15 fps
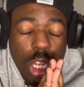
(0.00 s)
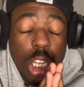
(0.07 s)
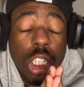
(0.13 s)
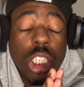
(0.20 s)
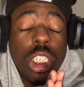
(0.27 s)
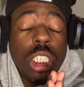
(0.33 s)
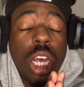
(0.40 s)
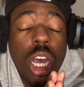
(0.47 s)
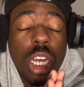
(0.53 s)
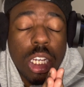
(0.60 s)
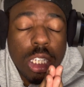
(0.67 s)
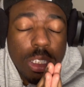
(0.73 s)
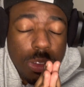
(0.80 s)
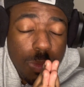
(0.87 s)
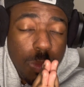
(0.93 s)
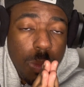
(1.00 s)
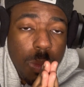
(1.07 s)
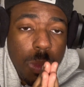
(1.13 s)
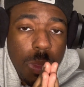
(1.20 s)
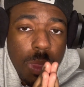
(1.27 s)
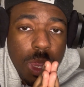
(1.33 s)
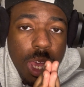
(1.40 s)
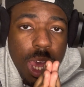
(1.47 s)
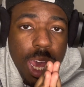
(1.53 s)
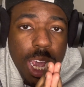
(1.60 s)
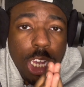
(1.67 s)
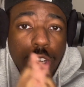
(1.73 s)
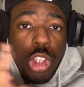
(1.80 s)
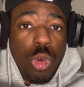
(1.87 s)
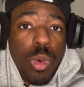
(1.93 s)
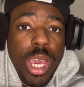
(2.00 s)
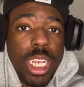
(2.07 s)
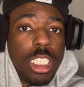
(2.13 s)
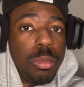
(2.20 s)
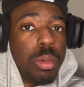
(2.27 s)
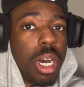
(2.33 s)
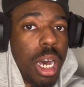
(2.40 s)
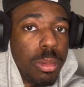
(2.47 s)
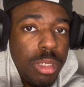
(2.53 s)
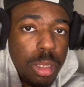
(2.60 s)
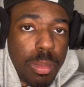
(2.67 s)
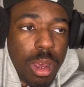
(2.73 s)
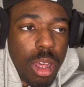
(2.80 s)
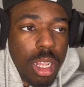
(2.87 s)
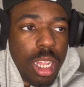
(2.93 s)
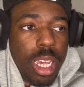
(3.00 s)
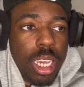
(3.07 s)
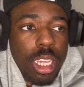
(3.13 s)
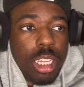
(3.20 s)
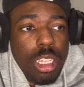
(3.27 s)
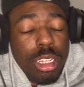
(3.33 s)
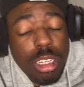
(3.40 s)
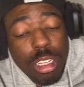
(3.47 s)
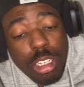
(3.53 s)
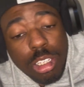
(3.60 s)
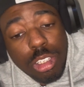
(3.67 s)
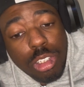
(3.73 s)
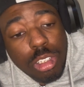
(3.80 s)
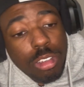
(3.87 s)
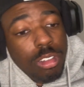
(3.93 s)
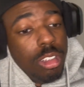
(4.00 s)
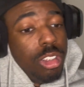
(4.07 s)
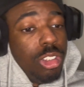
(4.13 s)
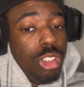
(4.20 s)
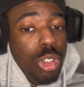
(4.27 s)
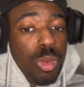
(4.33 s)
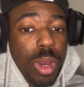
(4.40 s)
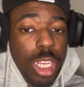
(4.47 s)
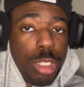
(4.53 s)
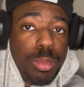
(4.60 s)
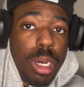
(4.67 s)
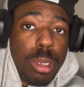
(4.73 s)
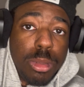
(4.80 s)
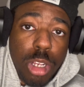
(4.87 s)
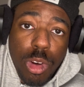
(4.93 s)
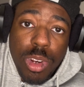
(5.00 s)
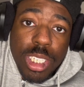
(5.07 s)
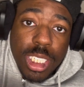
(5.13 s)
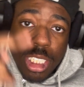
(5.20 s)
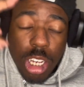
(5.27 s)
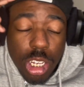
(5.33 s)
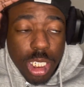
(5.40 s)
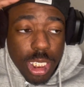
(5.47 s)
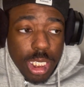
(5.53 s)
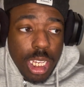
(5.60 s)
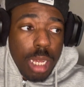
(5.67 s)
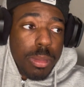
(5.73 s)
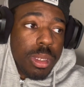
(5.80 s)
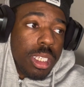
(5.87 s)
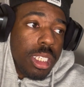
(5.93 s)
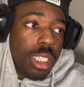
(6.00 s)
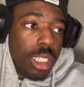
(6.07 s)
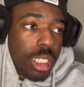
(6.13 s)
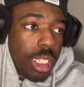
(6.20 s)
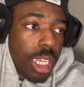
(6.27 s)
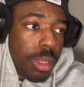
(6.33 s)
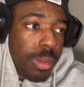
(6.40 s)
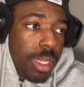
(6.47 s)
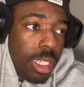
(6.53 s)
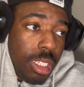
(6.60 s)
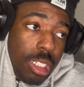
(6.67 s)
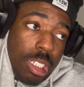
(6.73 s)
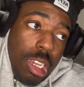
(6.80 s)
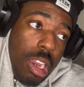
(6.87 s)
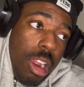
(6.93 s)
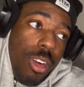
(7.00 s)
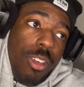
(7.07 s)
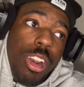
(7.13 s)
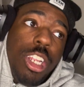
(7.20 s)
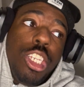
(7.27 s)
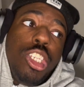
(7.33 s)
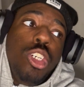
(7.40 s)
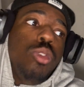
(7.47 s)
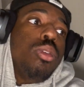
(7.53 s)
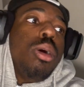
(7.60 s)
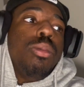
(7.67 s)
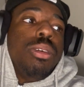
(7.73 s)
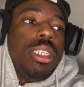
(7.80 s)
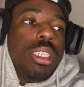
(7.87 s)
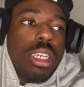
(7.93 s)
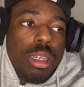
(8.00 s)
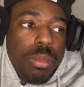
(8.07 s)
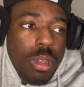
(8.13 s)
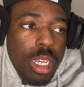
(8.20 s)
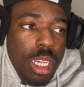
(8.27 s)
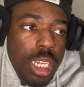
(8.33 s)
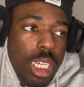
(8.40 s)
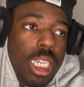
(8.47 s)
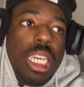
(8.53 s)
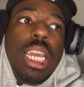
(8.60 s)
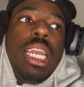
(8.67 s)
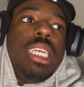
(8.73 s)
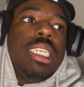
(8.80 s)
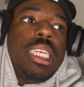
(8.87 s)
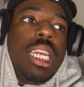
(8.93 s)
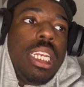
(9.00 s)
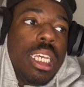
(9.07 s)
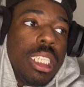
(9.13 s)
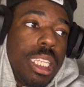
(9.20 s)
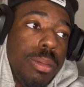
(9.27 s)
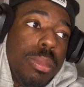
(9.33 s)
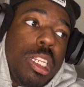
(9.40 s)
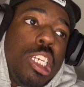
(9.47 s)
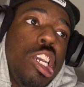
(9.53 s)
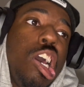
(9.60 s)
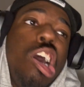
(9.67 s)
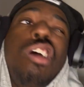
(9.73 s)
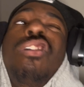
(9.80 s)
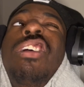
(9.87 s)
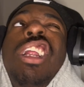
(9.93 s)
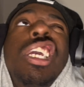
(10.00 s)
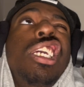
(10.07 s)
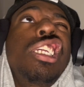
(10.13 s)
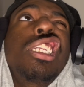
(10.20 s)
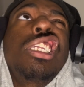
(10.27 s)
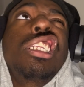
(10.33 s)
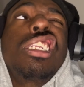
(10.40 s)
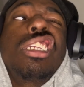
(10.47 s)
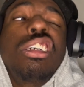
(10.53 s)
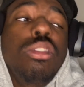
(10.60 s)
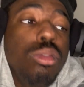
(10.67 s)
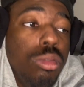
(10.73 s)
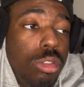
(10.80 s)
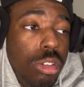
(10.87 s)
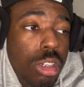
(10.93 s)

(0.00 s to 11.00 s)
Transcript: Sokka and Yue's pops about like the Yue's pops already saw this coming. You know what I mean? He already knew what was up. He ain't say nothing, but he already knew